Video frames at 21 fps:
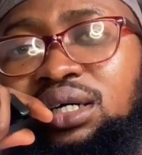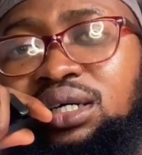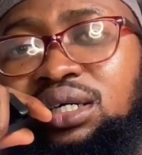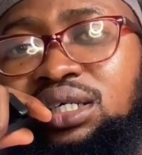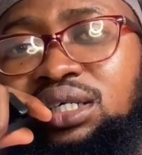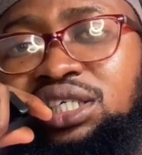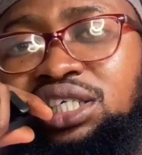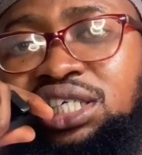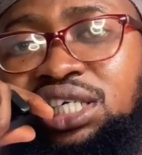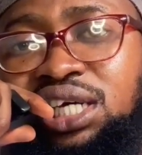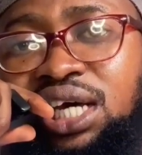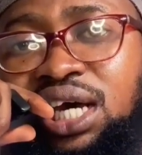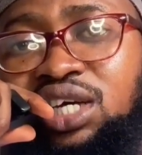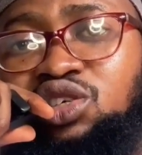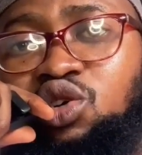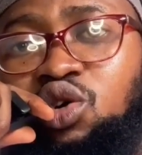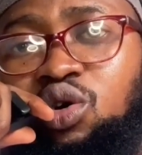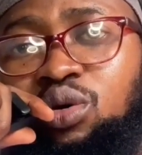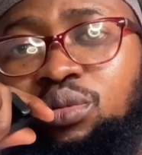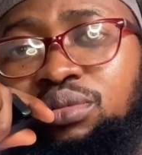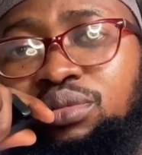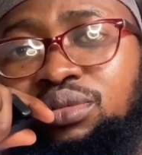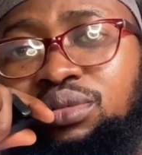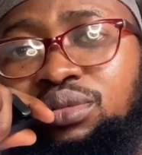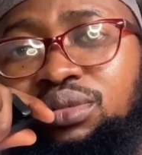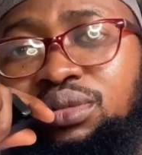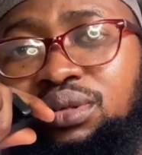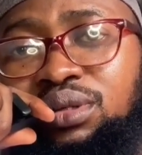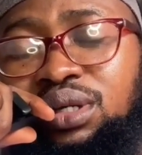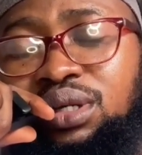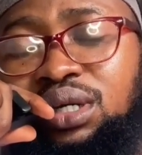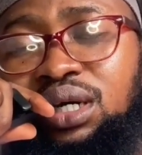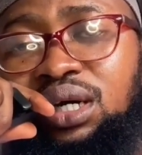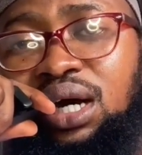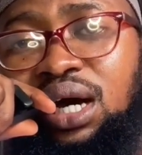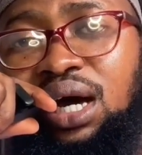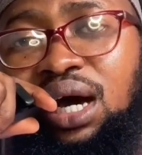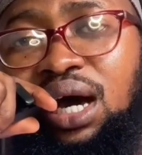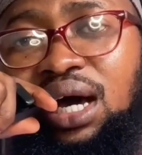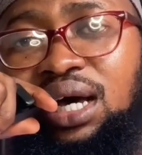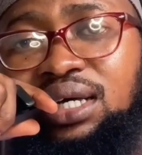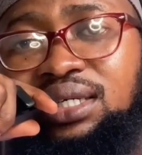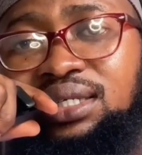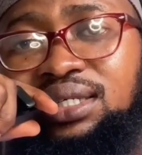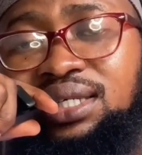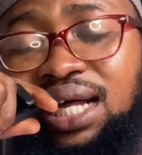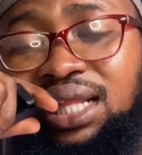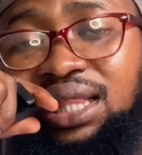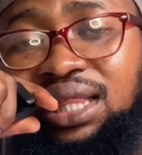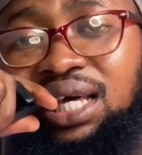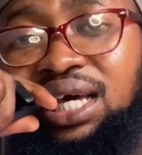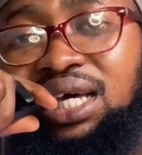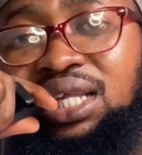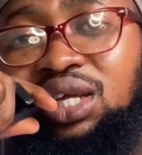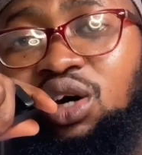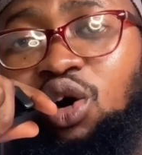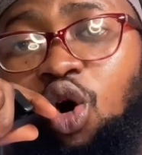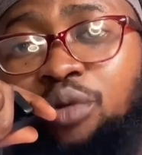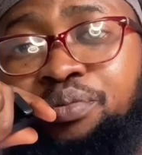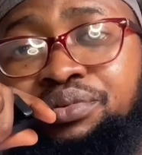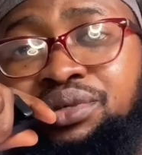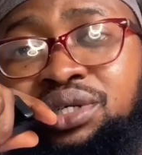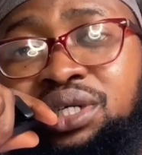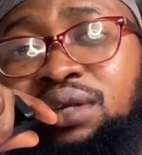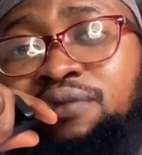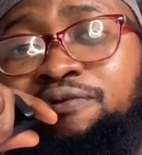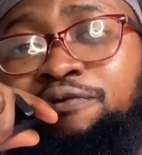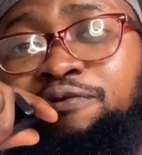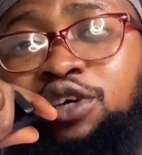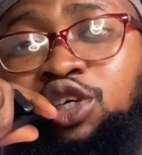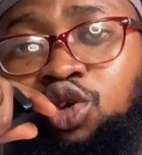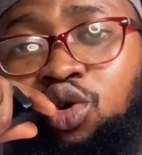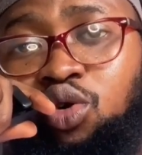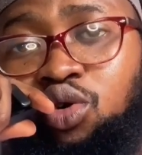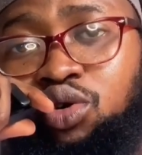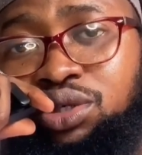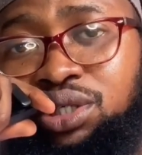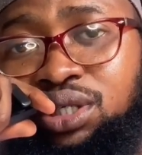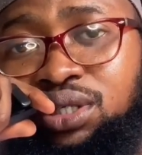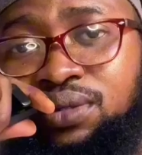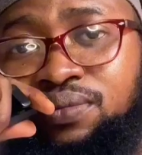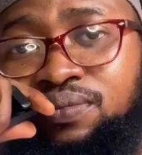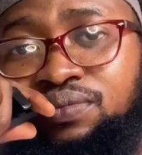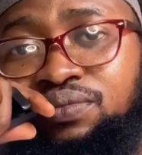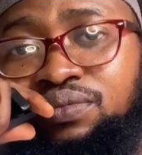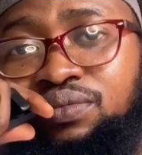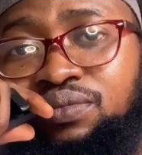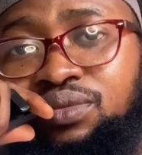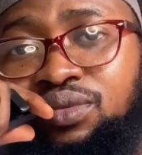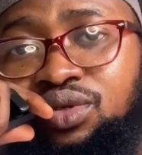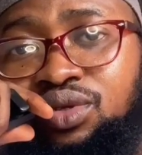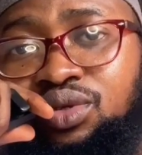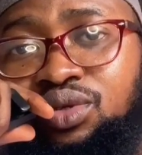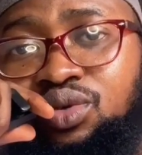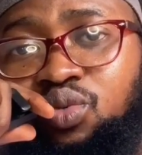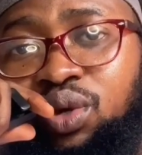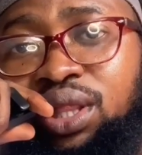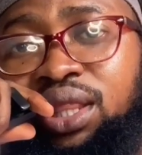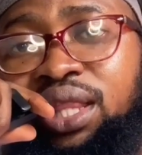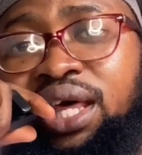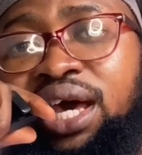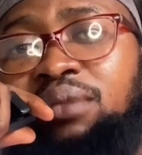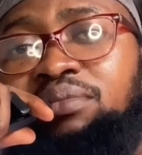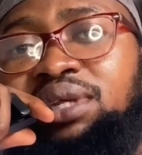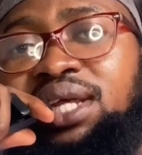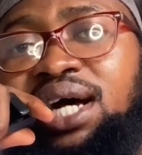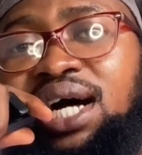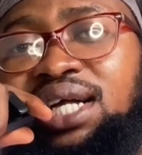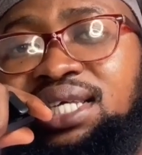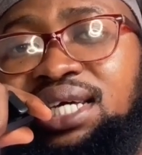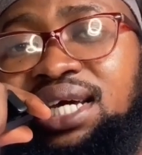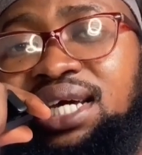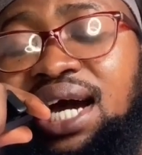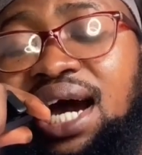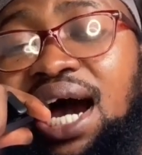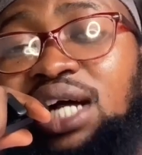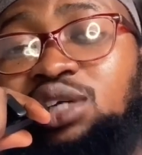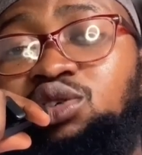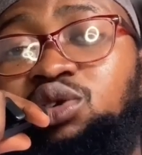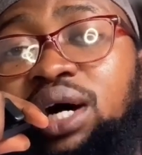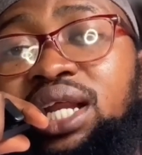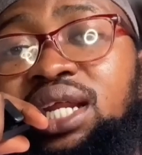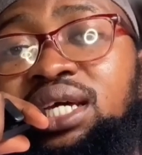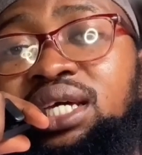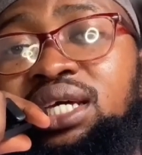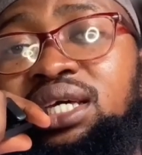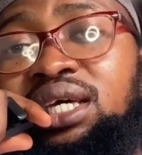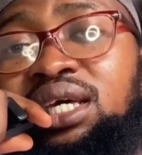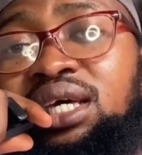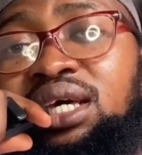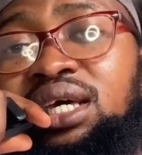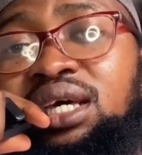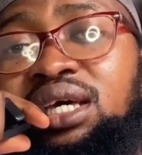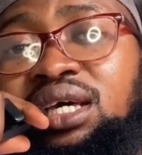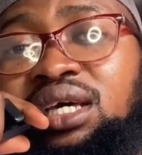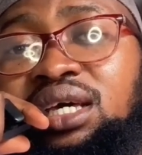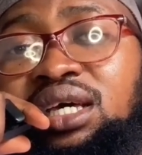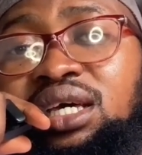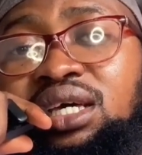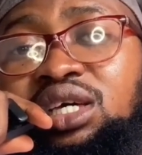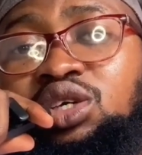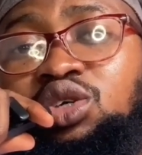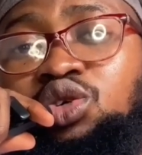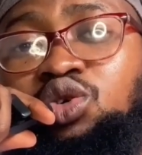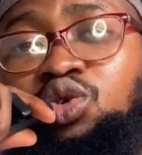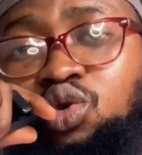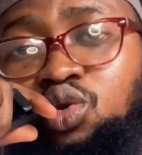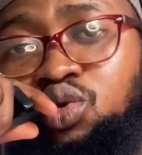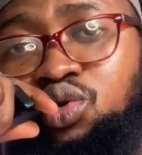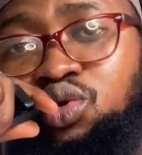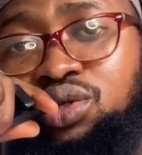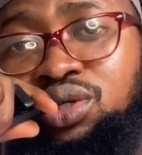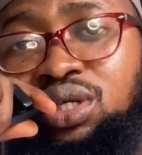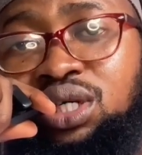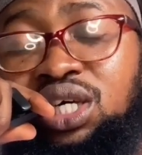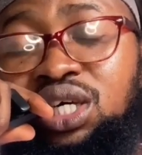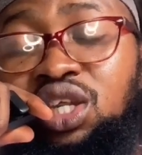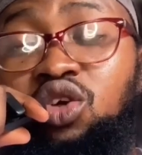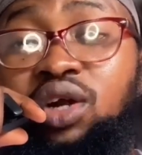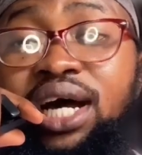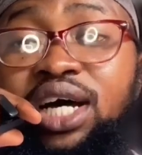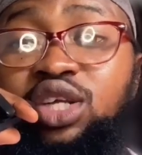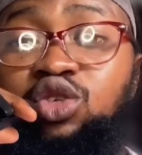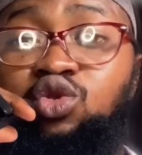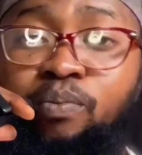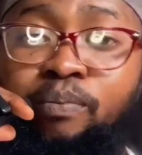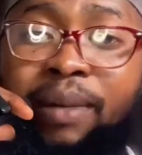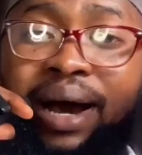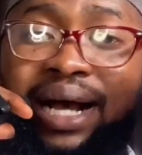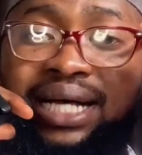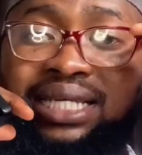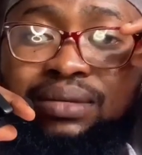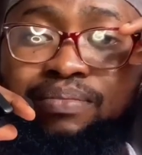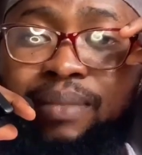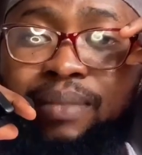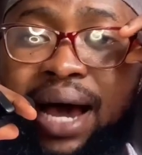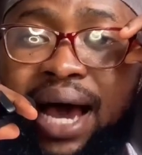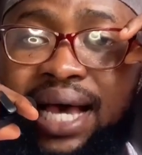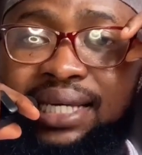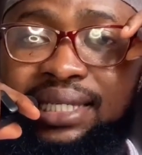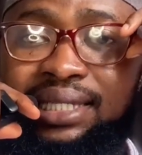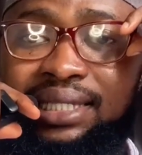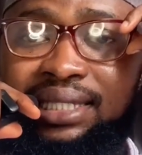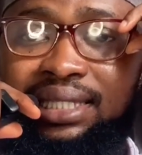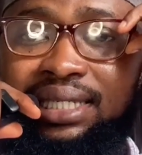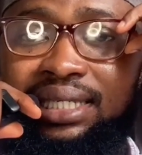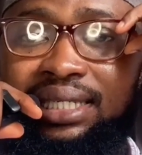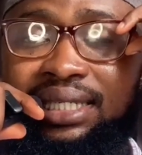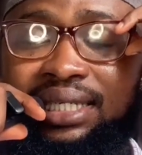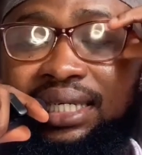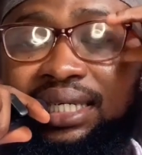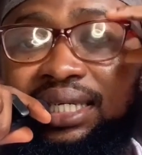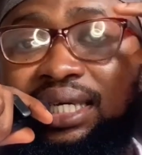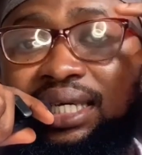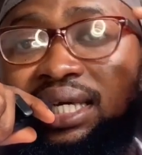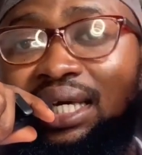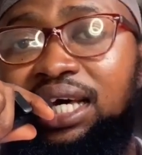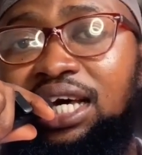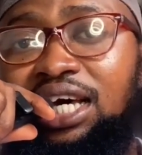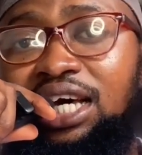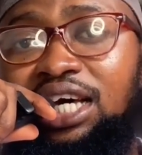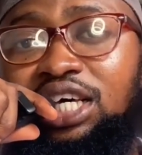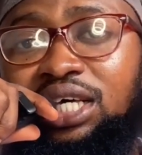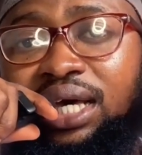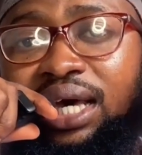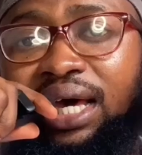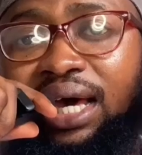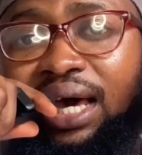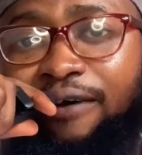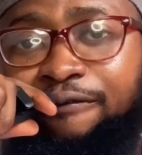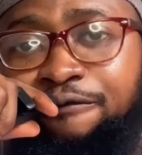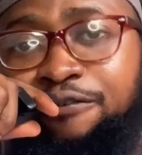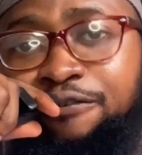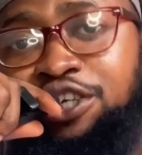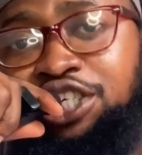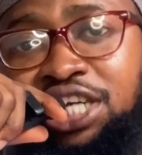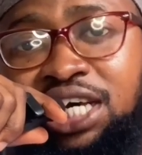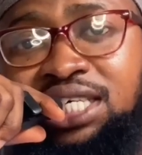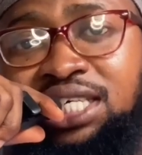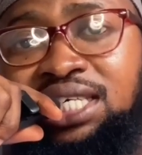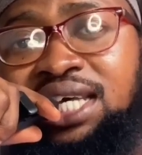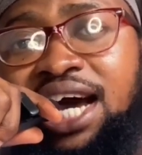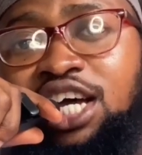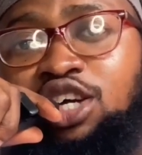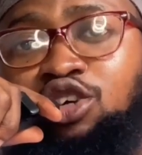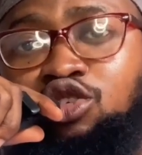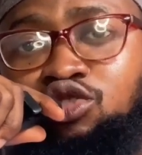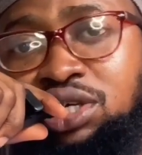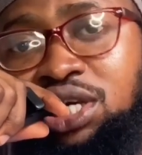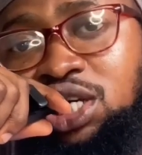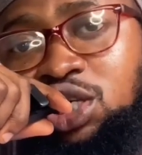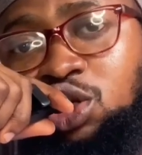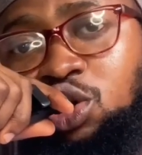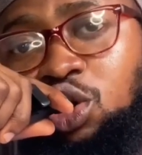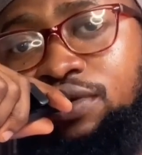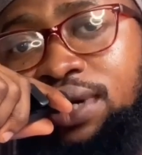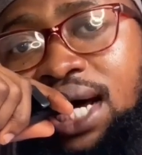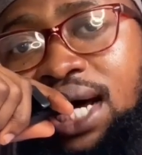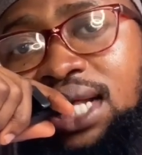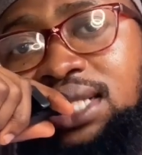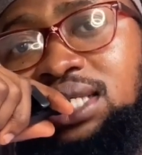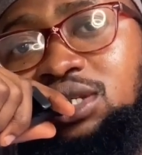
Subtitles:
share some certain upgrade features with them that they can actually use in order to maximize the efficiency and usage of that